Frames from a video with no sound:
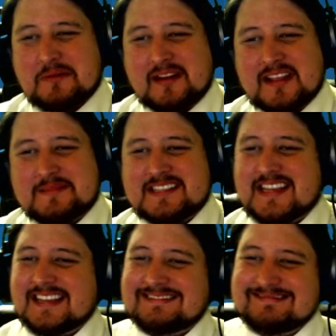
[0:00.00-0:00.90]
on a limb and
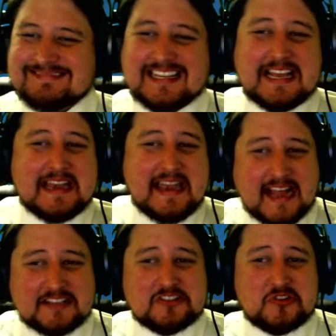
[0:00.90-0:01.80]
say,
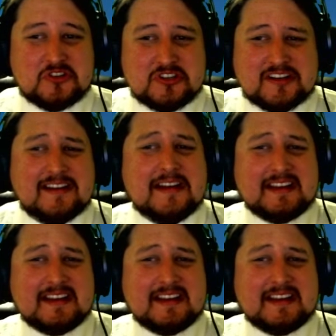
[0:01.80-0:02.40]
not so sure.